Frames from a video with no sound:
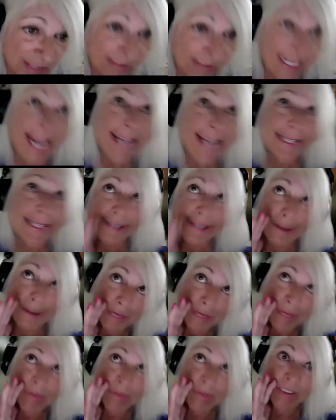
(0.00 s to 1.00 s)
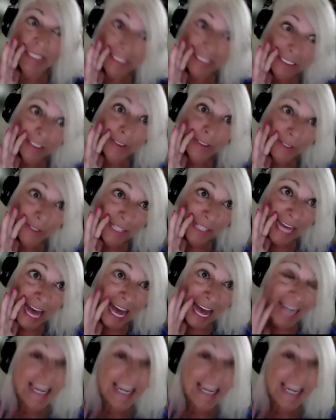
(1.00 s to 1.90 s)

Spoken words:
Yes, some people still use that.